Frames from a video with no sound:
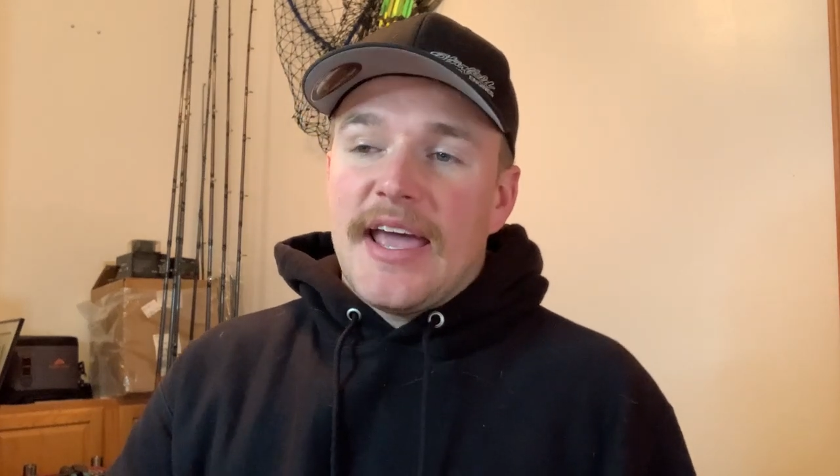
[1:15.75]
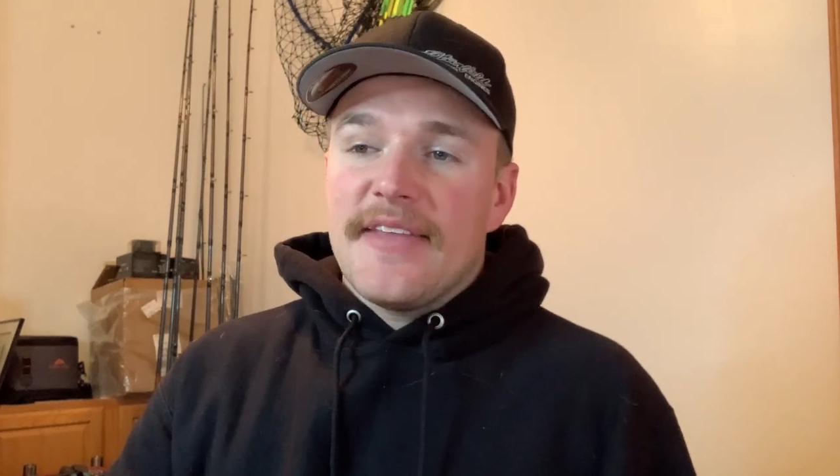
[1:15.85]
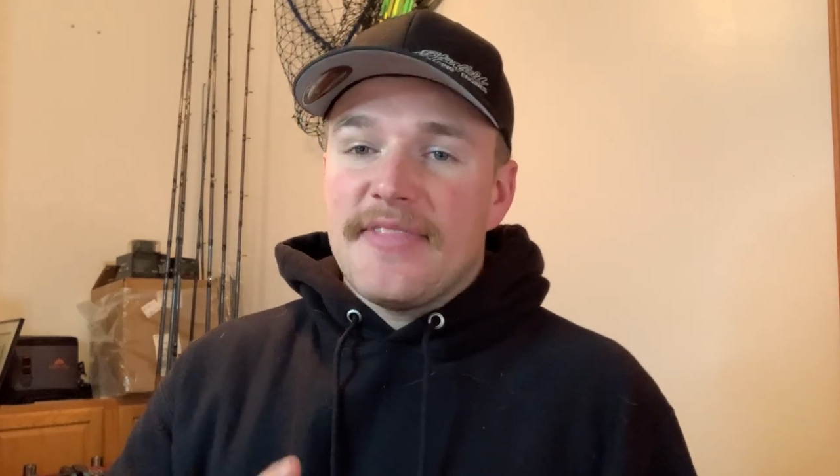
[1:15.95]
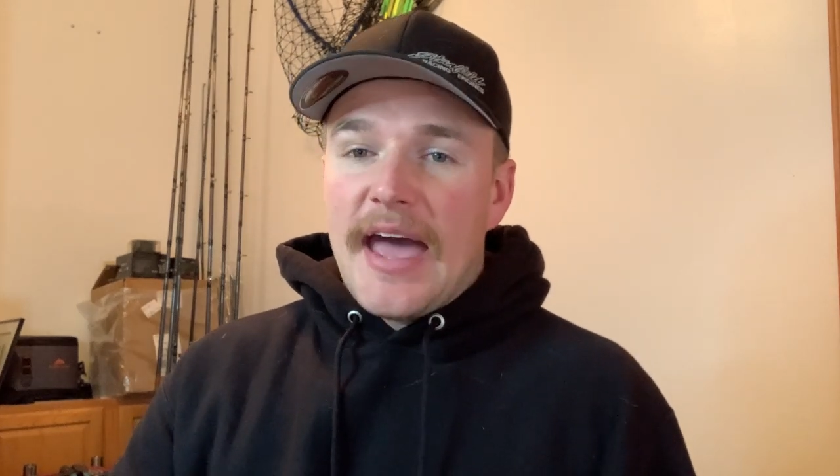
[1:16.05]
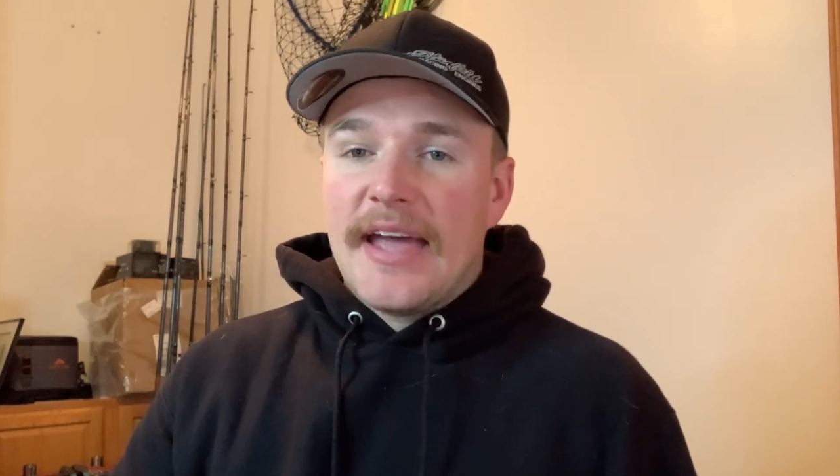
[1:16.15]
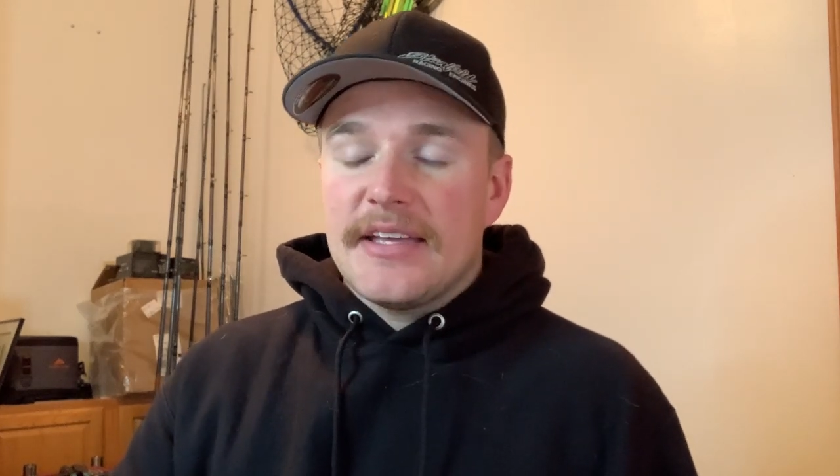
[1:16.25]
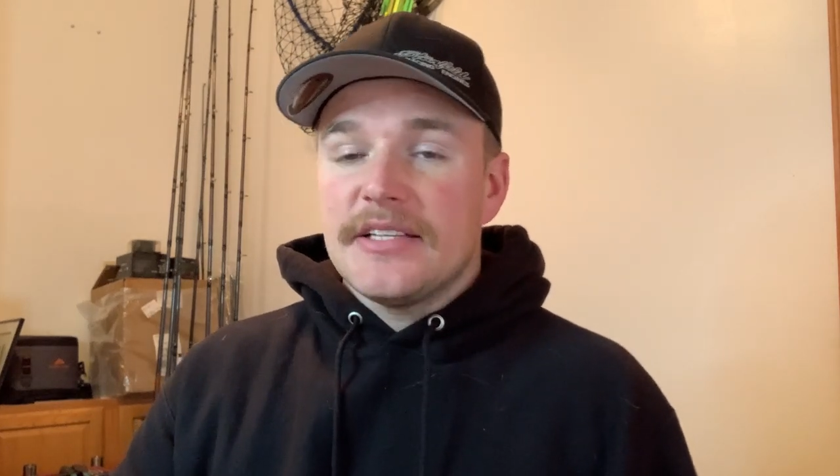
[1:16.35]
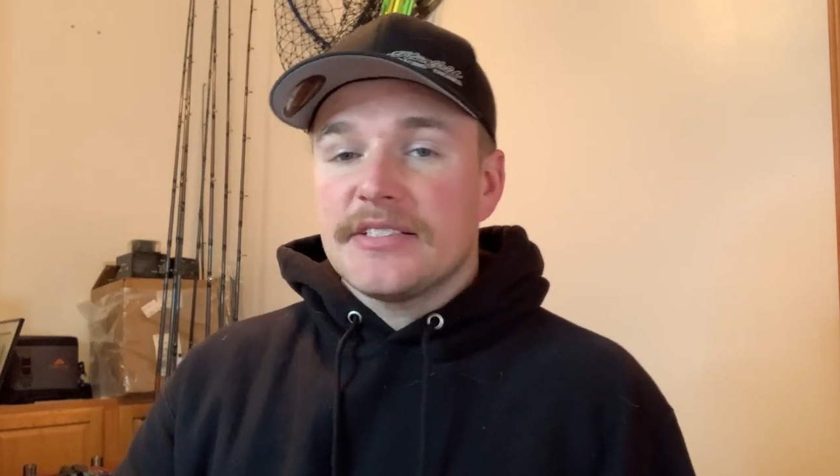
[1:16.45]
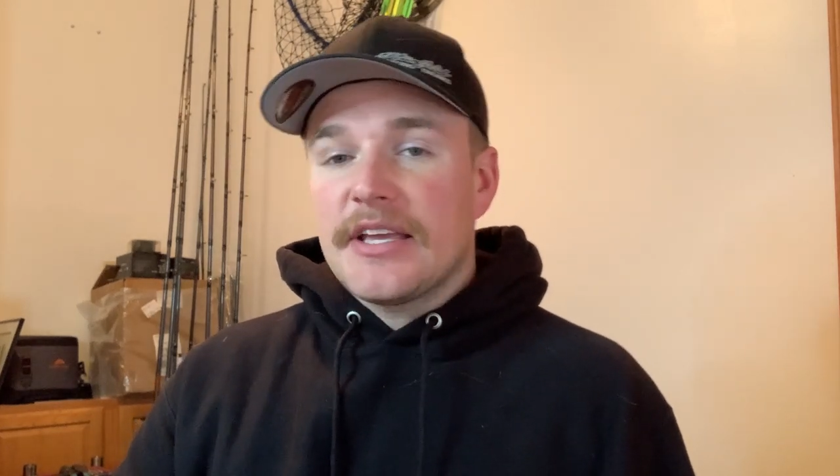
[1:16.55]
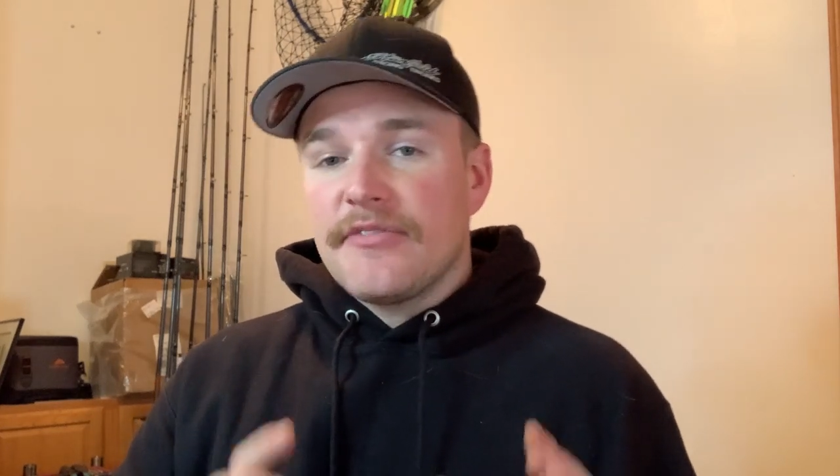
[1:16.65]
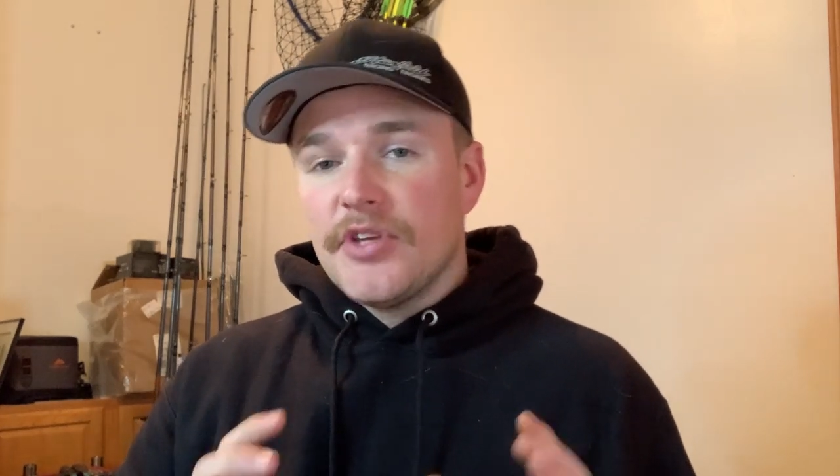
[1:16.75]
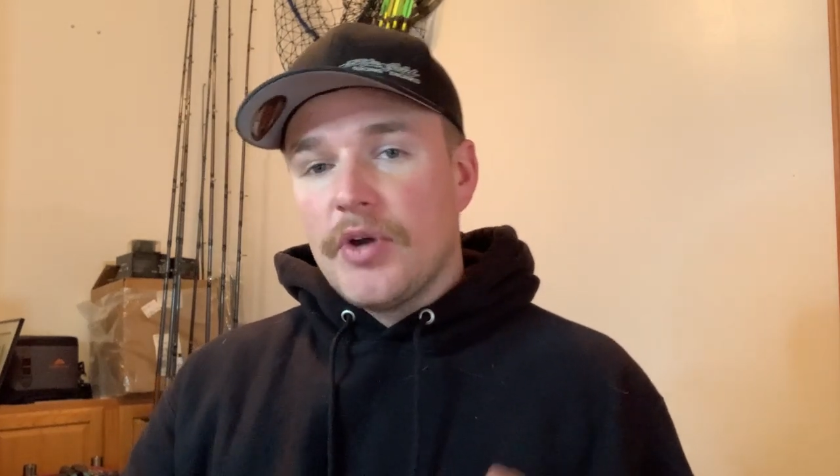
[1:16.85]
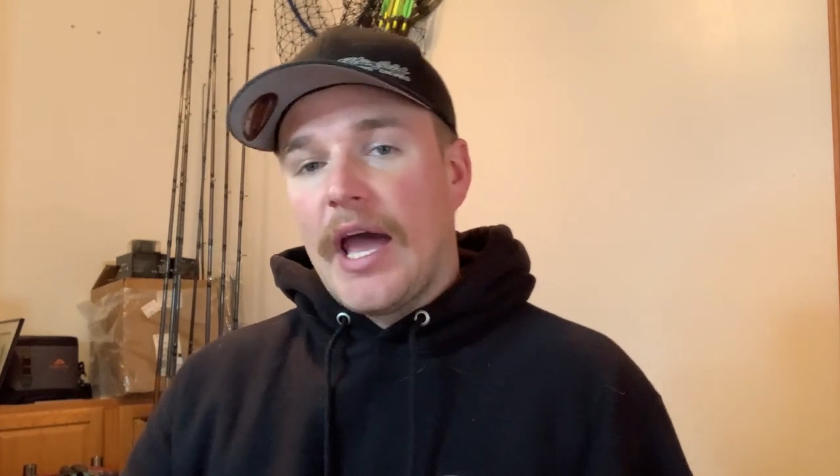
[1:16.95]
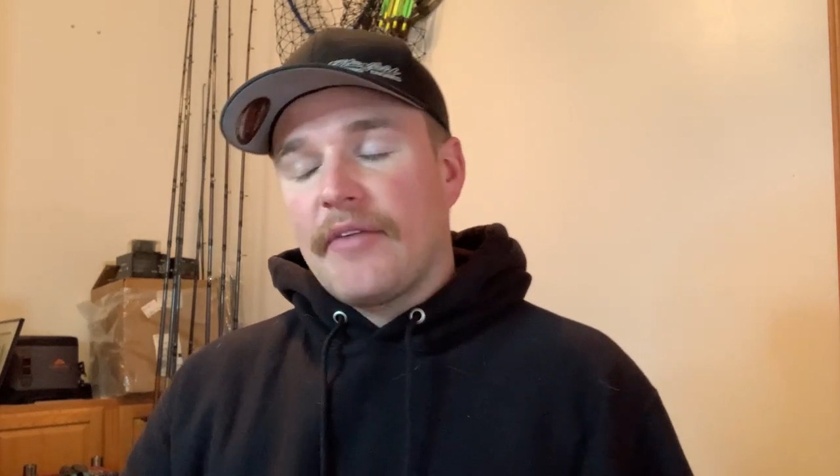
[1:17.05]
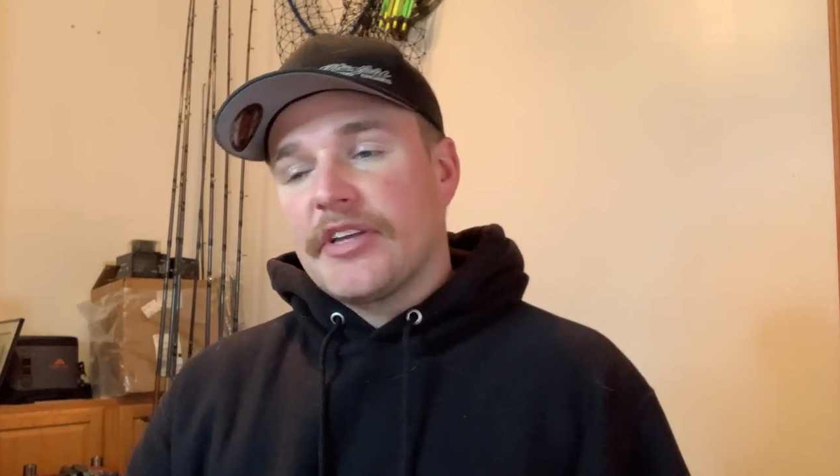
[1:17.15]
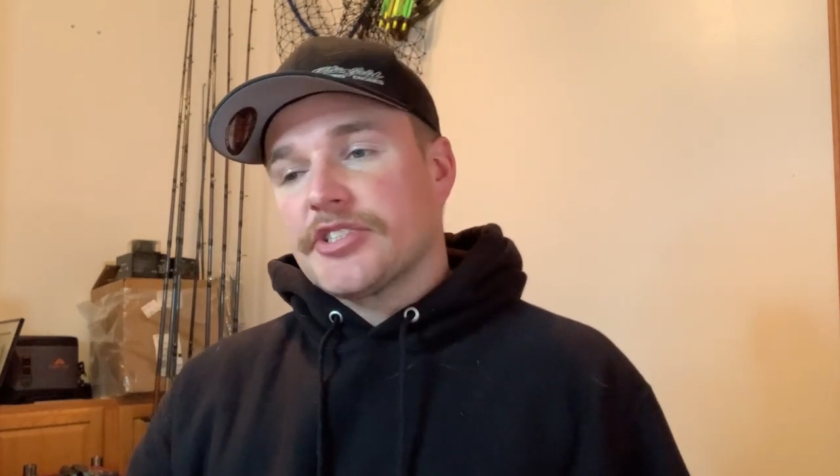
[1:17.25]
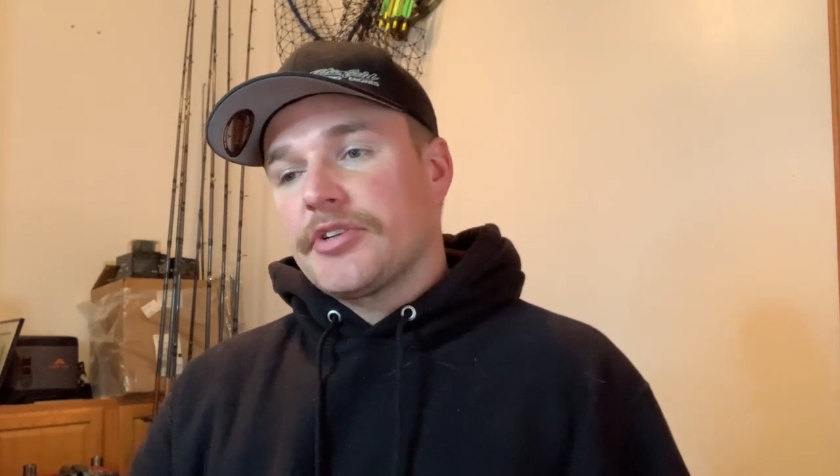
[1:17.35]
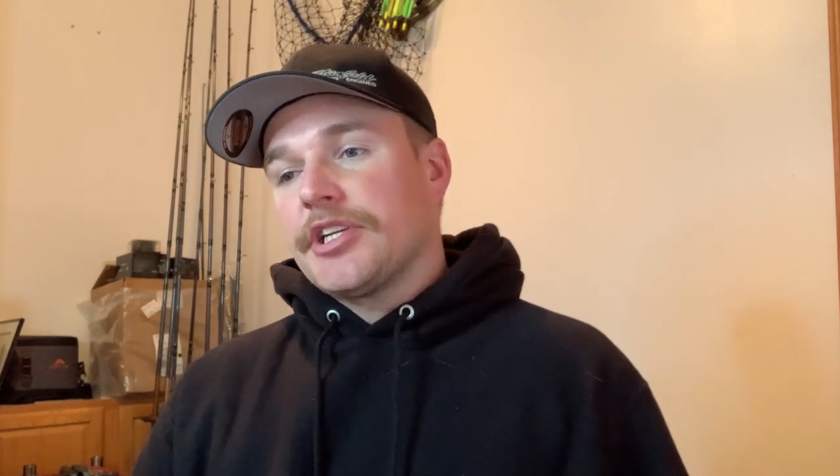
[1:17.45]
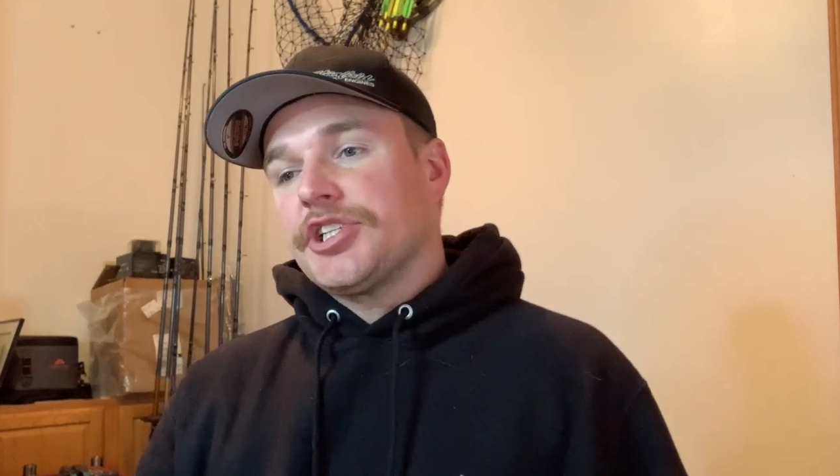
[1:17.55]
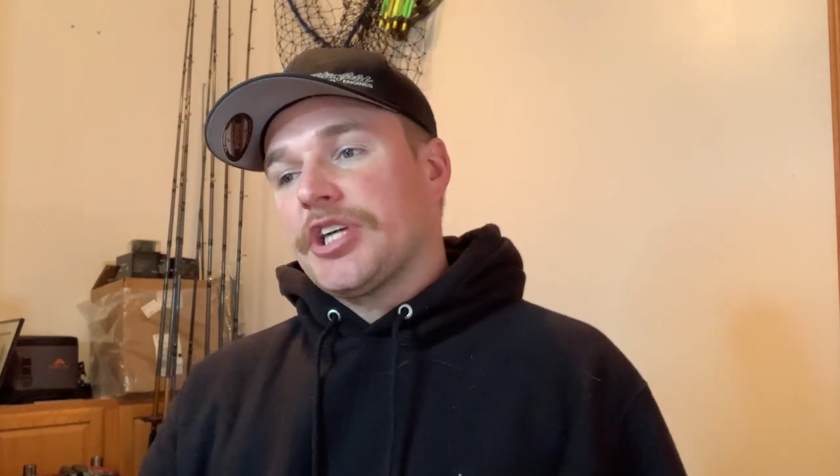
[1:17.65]
and that is if you have a
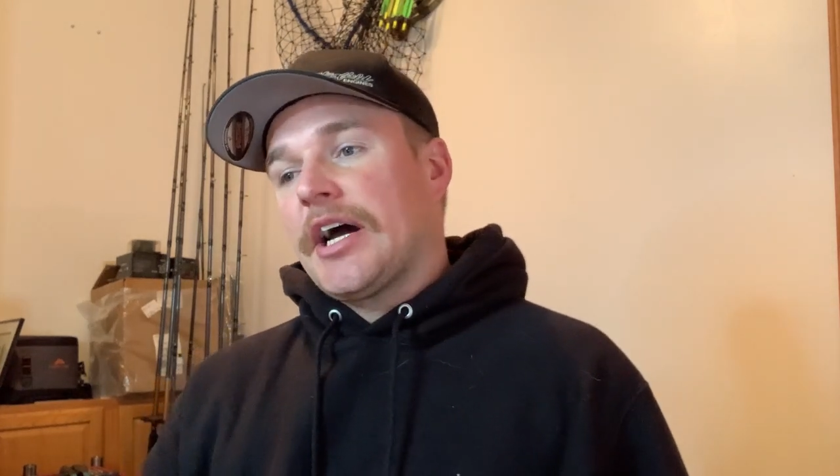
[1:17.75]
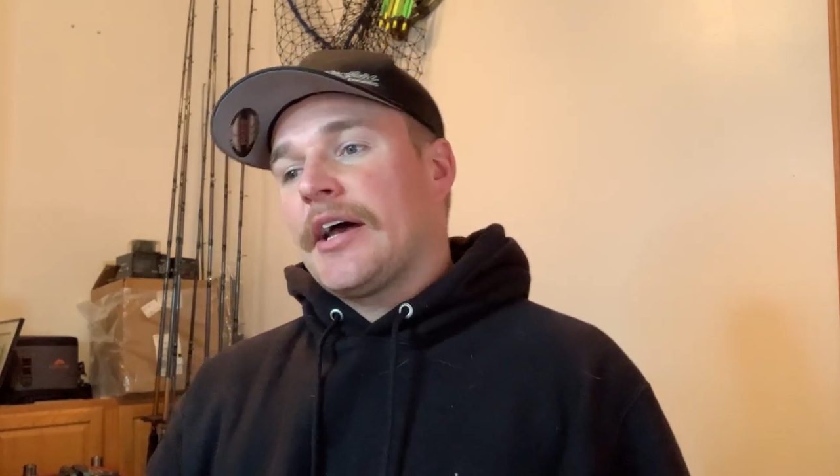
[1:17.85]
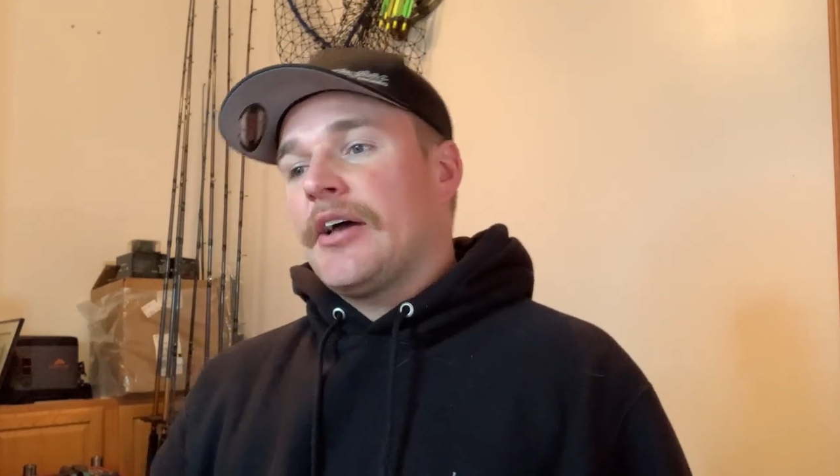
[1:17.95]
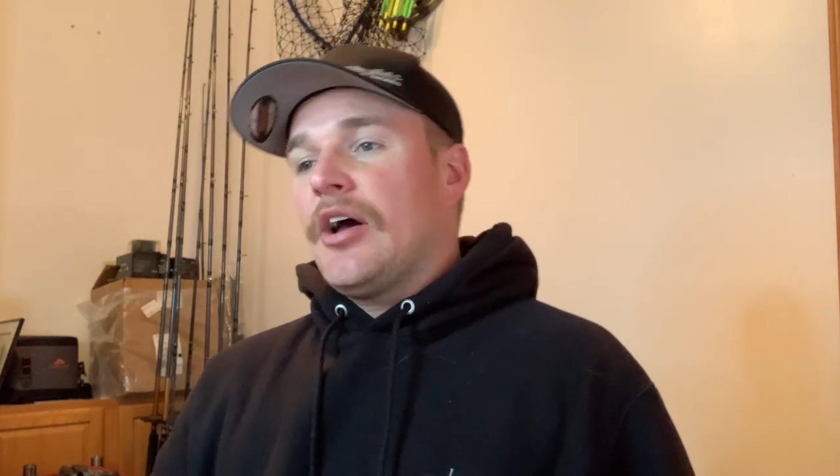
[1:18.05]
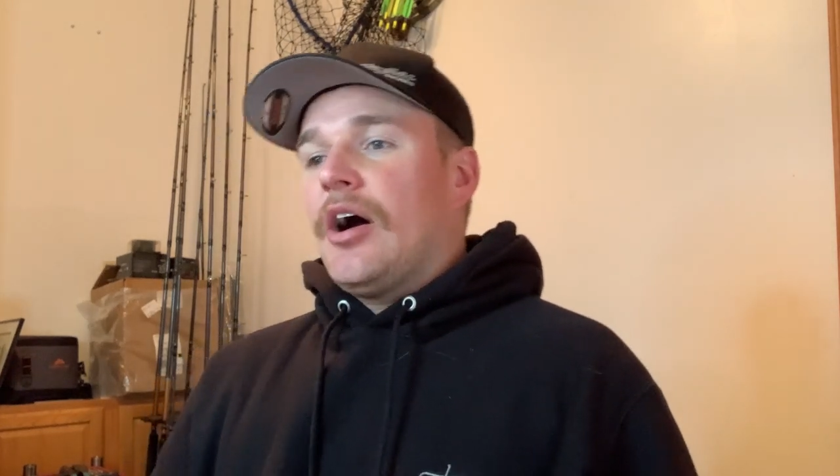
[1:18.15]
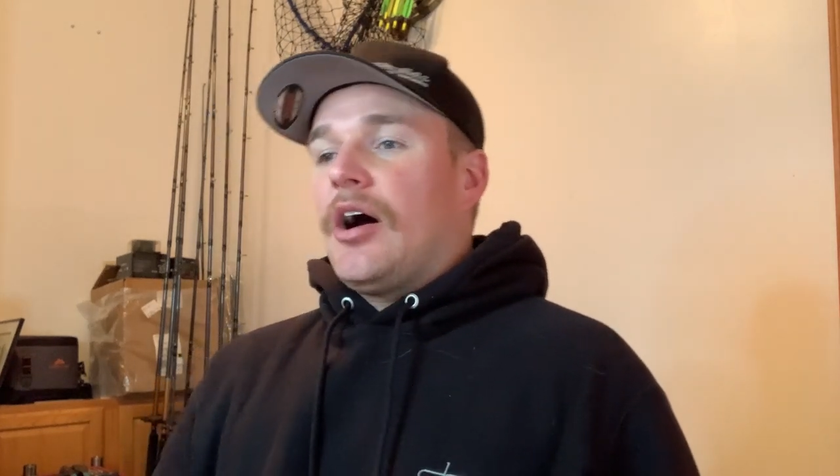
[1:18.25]
screenshot